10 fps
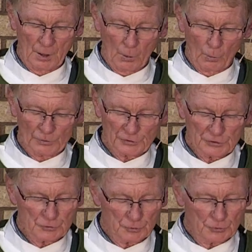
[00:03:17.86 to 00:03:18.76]
Wouldn't
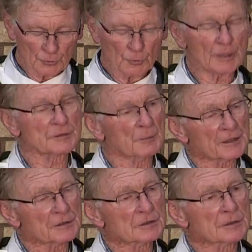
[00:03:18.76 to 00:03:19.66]
you do as
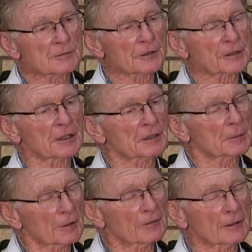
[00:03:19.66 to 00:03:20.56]
much for the kingdom
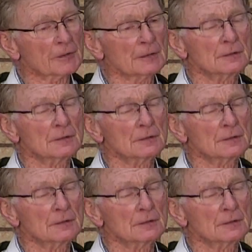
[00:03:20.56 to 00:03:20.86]
of heaven?